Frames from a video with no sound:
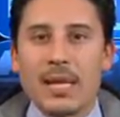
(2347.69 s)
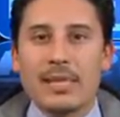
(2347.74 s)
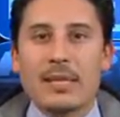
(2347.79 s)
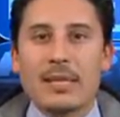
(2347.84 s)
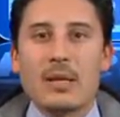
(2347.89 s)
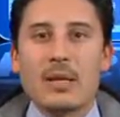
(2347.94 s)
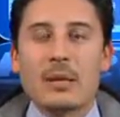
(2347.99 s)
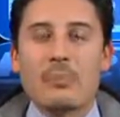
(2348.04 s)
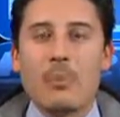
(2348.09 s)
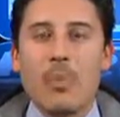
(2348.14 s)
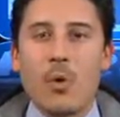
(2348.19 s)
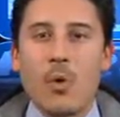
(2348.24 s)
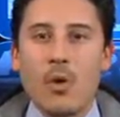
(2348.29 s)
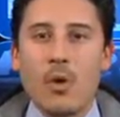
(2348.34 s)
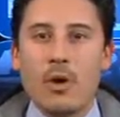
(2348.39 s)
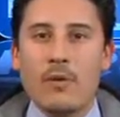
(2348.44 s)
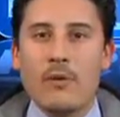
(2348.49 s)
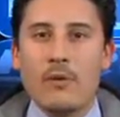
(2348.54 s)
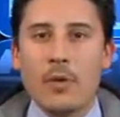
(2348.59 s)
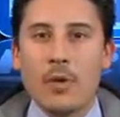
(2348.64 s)
It's
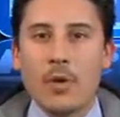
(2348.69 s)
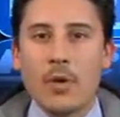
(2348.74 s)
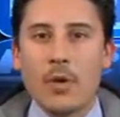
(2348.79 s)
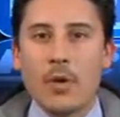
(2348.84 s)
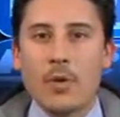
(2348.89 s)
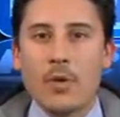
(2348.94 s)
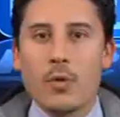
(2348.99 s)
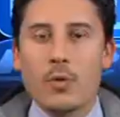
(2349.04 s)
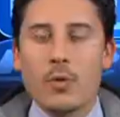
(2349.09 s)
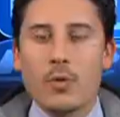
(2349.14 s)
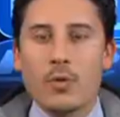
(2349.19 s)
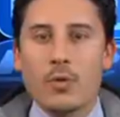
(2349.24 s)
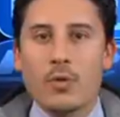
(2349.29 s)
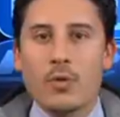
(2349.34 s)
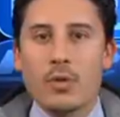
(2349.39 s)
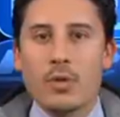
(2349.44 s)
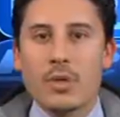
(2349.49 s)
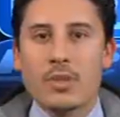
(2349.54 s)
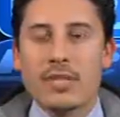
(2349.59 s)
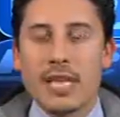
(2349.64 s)
important for you
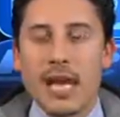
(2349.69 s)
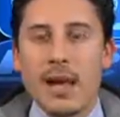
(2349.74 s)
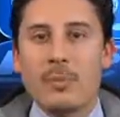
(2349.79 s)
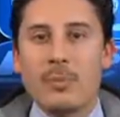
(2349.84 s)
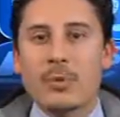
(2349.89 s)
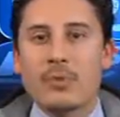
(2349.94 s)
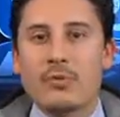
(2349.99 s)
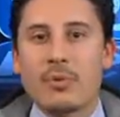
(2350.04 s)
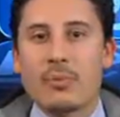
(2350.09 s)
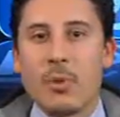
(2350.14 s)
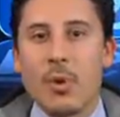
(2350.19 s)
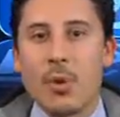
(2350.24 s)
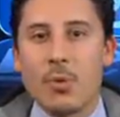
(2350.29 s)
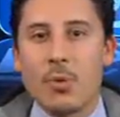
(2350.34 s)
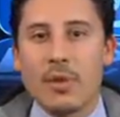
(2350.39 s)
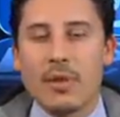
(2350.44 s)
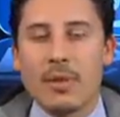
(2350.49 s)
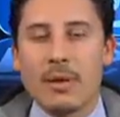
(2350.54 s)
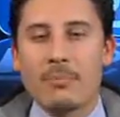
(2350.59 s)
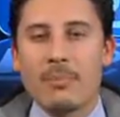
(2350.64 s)
to establish
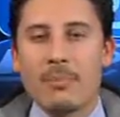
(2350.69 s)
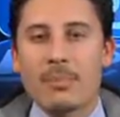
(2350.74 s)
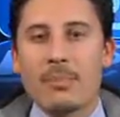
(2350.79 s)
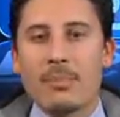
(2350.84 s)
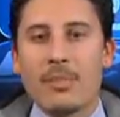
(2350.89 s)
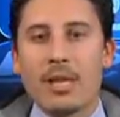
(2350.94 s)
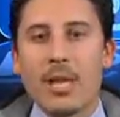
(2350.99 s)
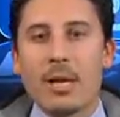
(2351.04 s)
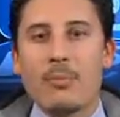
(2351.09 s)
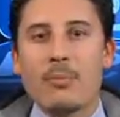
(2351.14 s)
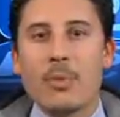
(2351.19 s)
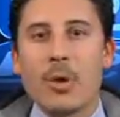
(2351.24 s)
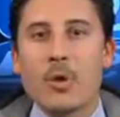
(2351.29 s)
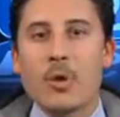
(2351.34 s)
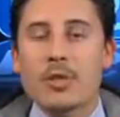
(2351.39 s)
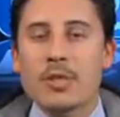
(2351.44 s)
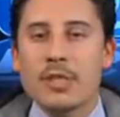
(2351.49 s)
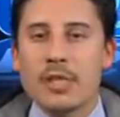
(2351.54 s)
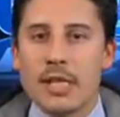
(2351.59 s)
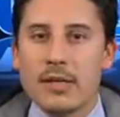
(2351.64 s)
rapport with them. Let them
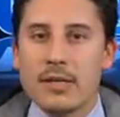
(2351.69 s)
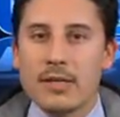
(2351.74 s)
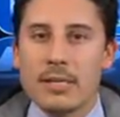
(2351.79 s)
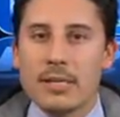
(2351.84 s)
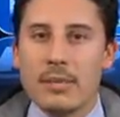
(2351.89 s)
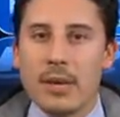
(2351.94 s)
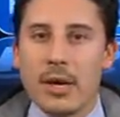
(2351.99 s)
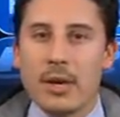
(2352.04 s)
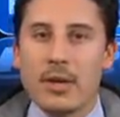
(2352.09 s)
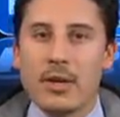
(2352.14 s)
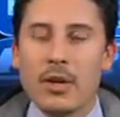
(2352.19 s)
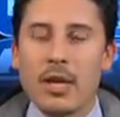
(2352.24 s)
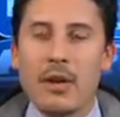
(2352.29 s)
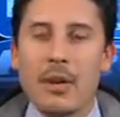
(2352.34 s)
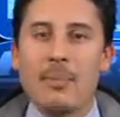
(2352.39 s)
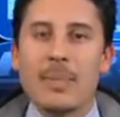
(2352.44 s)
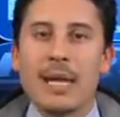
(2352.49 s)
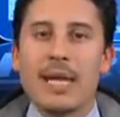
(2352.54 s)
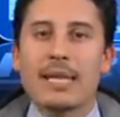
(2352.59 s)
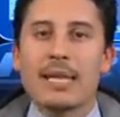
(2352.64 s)
know you're serious about your
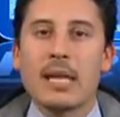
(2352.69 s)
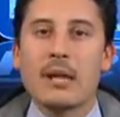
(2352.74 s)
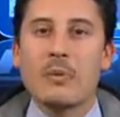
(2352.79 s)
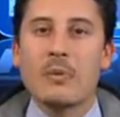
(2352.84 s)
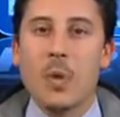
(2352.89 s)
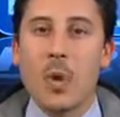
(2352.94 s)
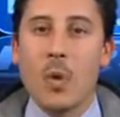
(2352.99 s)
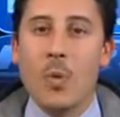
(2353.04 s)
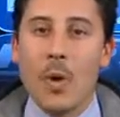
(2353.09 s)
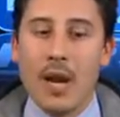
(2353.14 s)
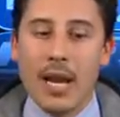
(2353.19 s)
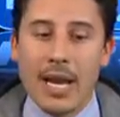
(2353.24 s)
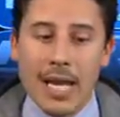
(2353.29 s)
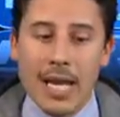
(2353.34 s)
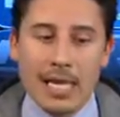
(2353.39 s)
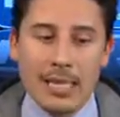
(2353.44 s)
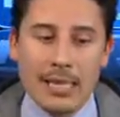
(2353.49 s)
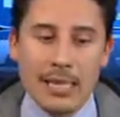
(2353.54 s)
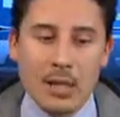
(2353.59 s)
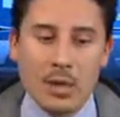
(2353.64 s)
campaign. Let them know what
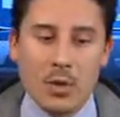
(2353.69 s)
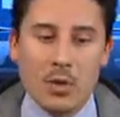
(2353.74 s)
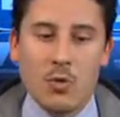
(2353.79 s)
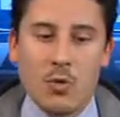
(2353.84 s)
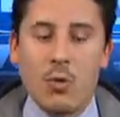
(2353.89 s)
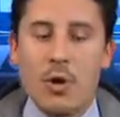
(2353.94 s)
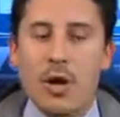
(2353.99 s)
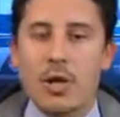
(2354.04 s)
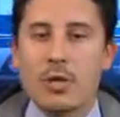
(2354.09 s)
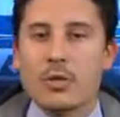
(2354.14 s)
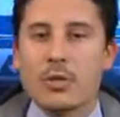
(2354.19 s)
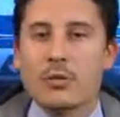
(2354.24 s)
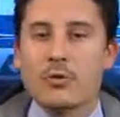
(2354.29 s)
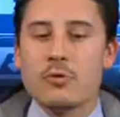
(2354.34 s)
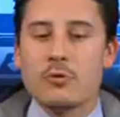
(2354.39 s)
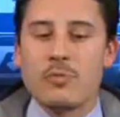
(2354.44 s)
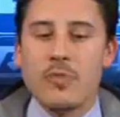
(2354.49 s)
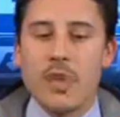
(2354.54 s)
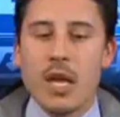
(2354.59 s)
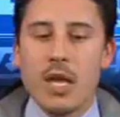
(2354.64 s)
it is that you want to
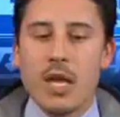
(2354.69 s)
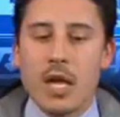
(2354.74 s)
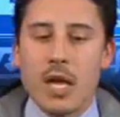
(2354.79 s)
do.